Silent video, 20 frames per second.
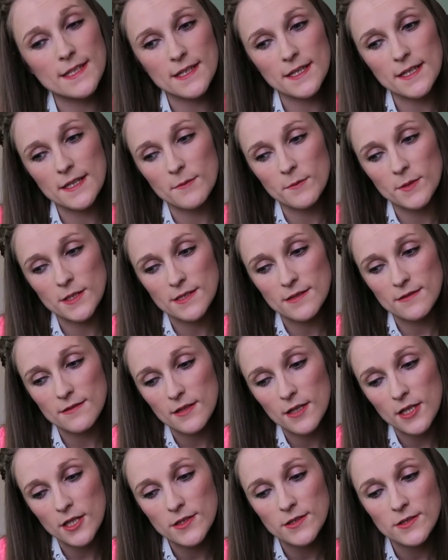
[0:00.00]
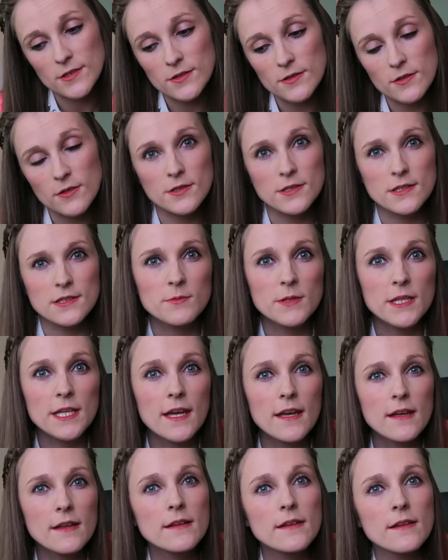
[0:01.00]
I went to London last
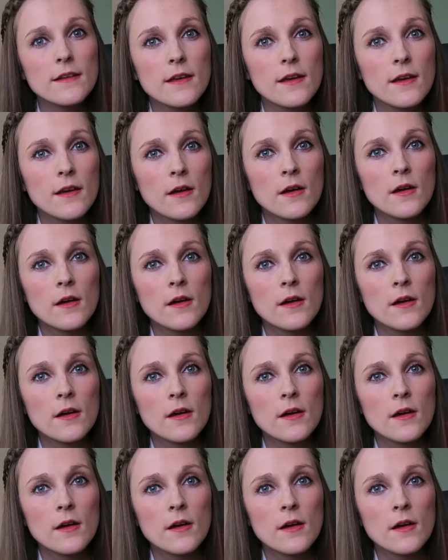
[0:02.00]
weekend.